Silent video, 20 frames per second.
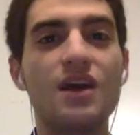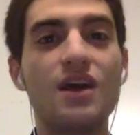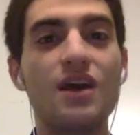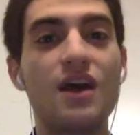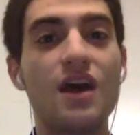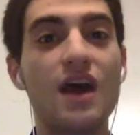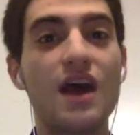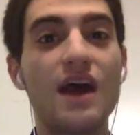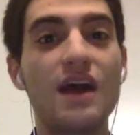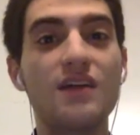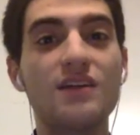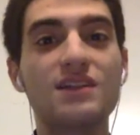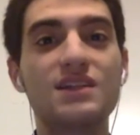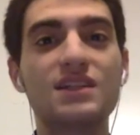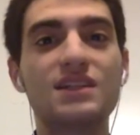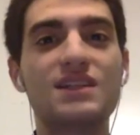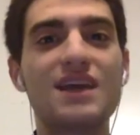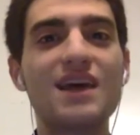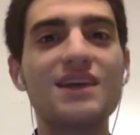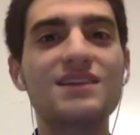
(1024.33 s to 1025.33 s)
And to
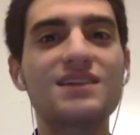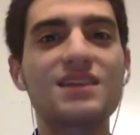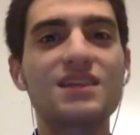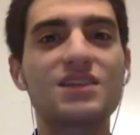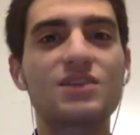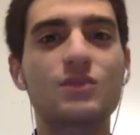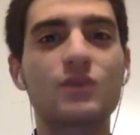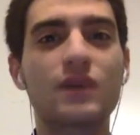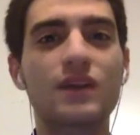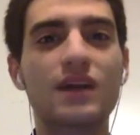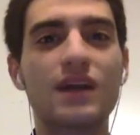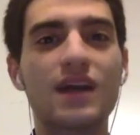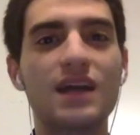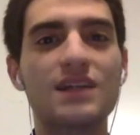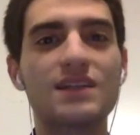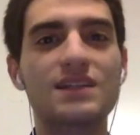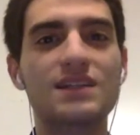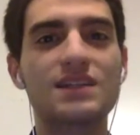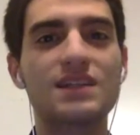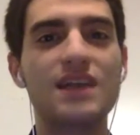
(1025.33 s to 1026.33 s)
test this week
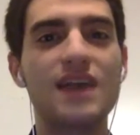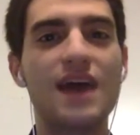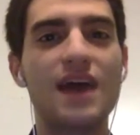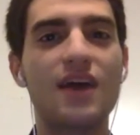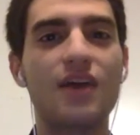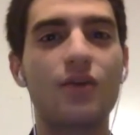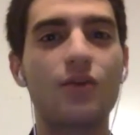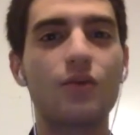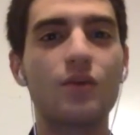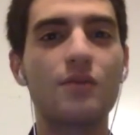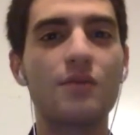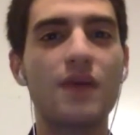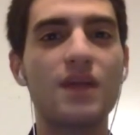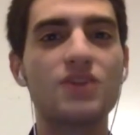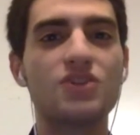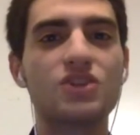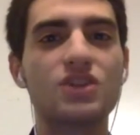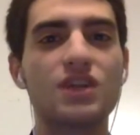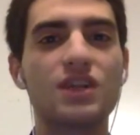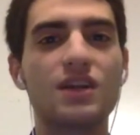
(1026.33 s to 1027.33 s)
against Seattle, we
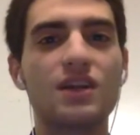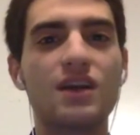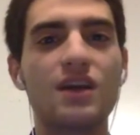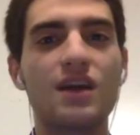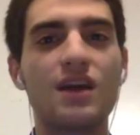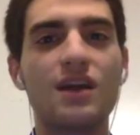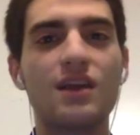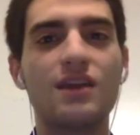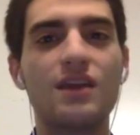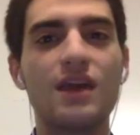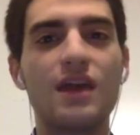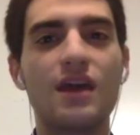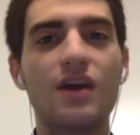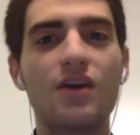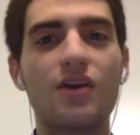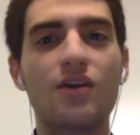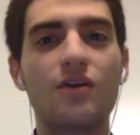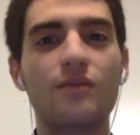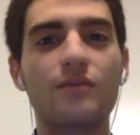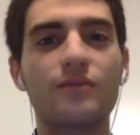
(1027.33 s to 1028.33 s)
mentioned
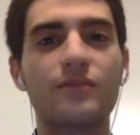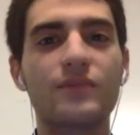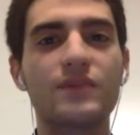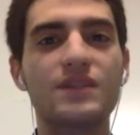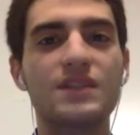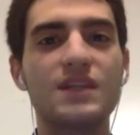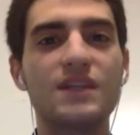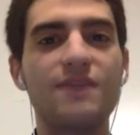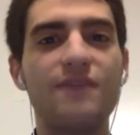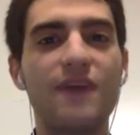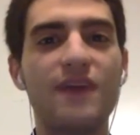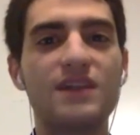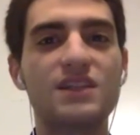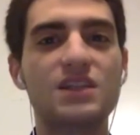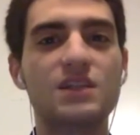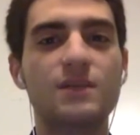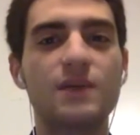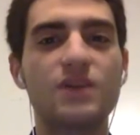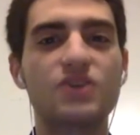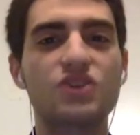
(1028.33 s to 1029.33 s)
their defense,
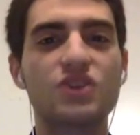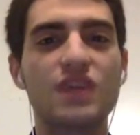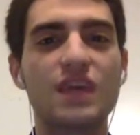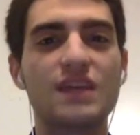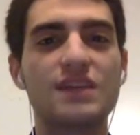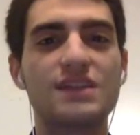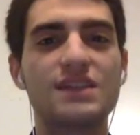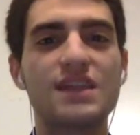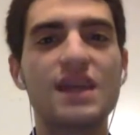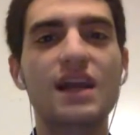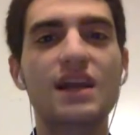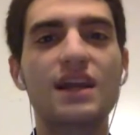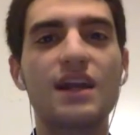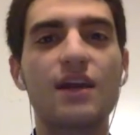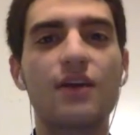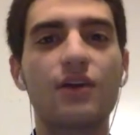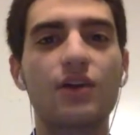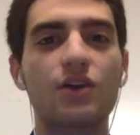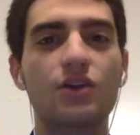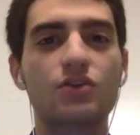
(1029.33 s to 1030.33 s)
especially that
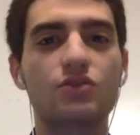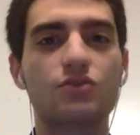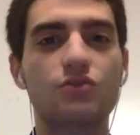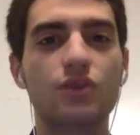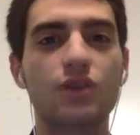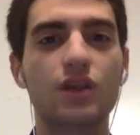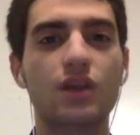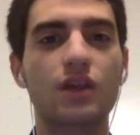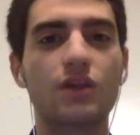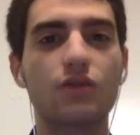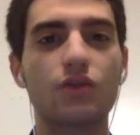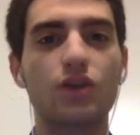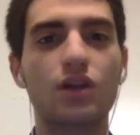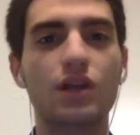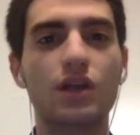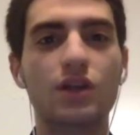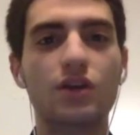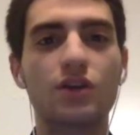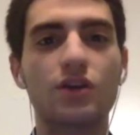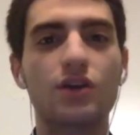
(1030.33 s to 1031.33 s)
secondary, looks really,
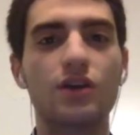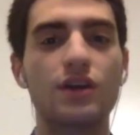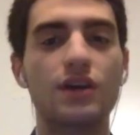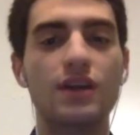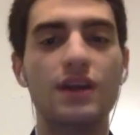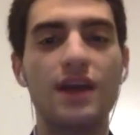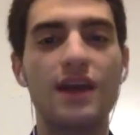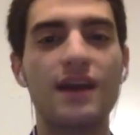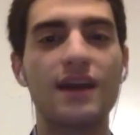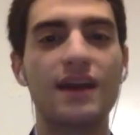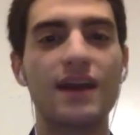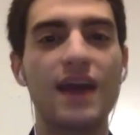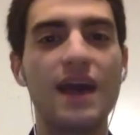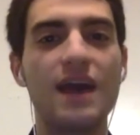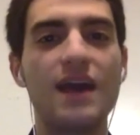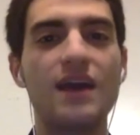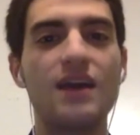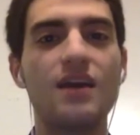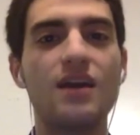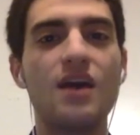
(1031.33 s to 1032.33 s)
really good yet
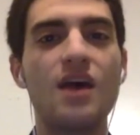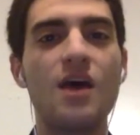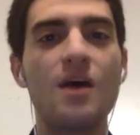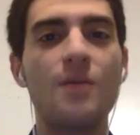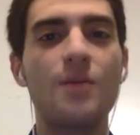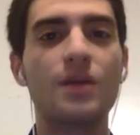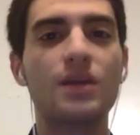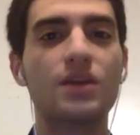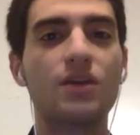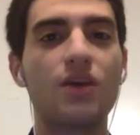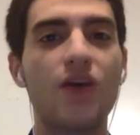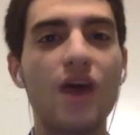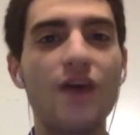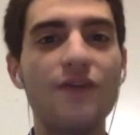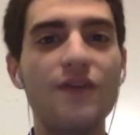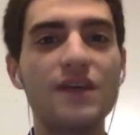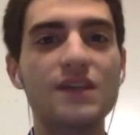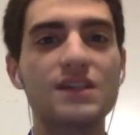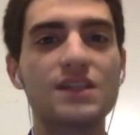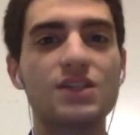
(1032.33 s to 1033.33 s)
again. But their
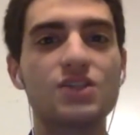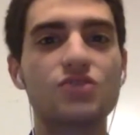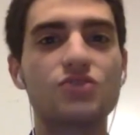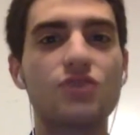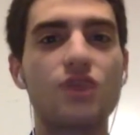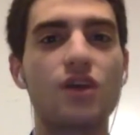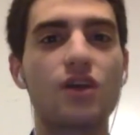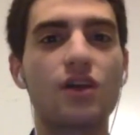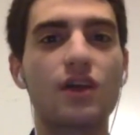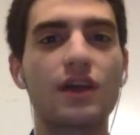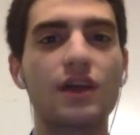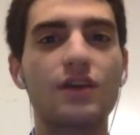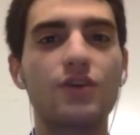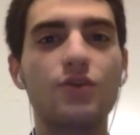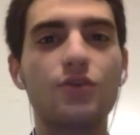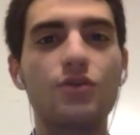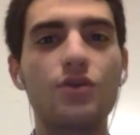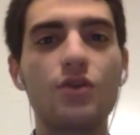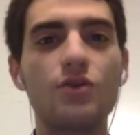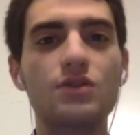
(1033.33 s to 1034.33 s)
offense is struggling, and who
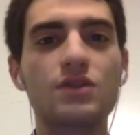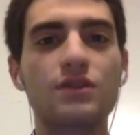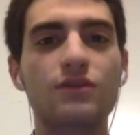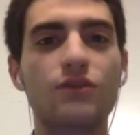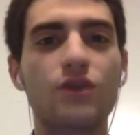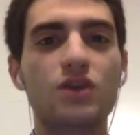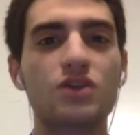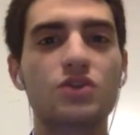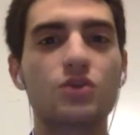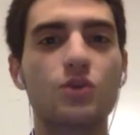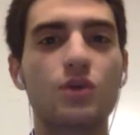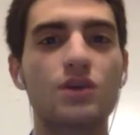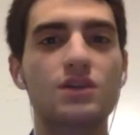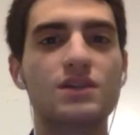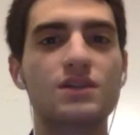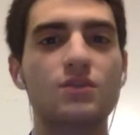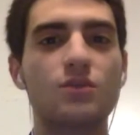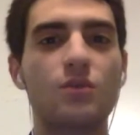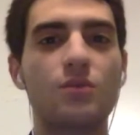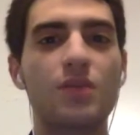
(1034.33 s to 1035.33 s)
knows if Russell
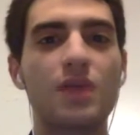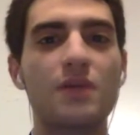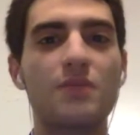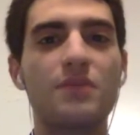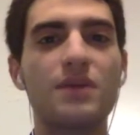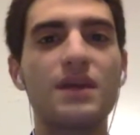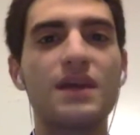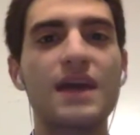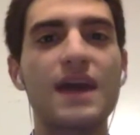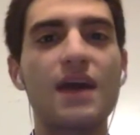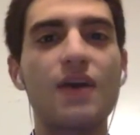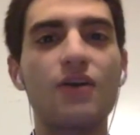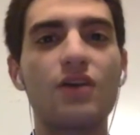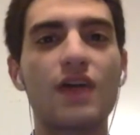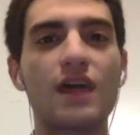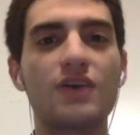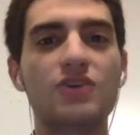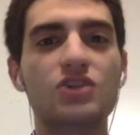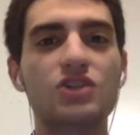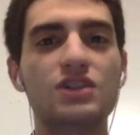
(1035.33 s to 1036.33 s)
Wilson will play. Pete Carroll
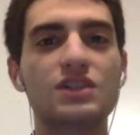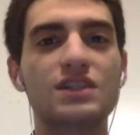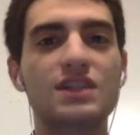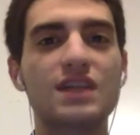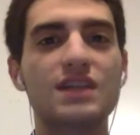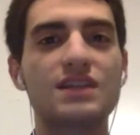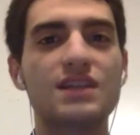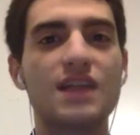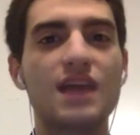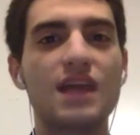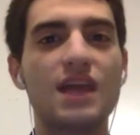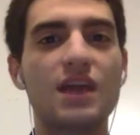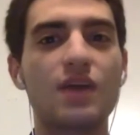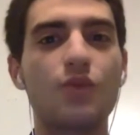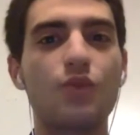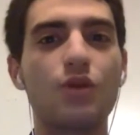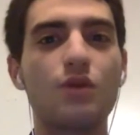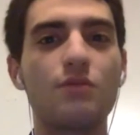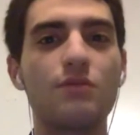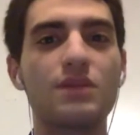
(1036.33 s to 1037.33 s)
actually said today that he
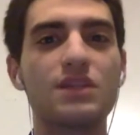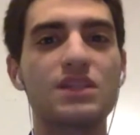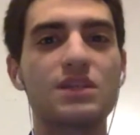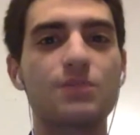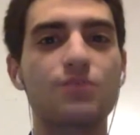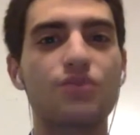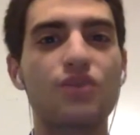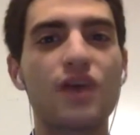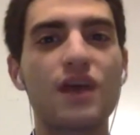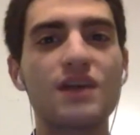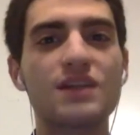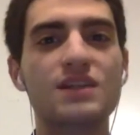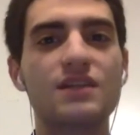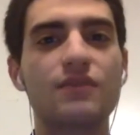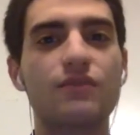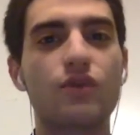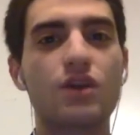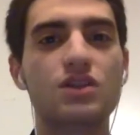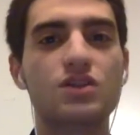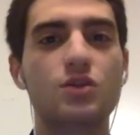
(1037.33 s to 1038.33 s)
wouldn't be surprised if
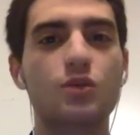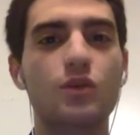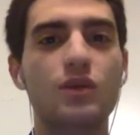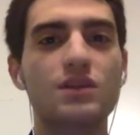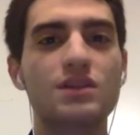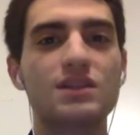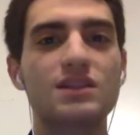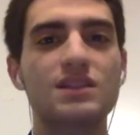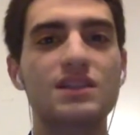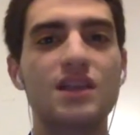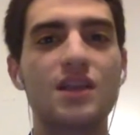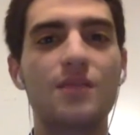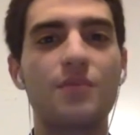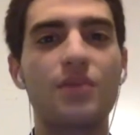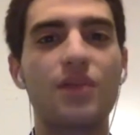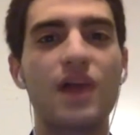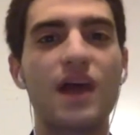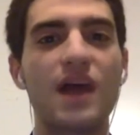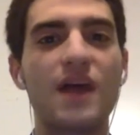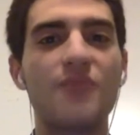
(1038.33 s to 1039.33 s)
Russell Wilson didn't
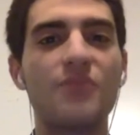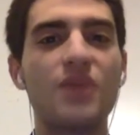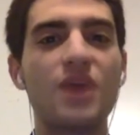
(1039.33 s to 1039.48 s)
play.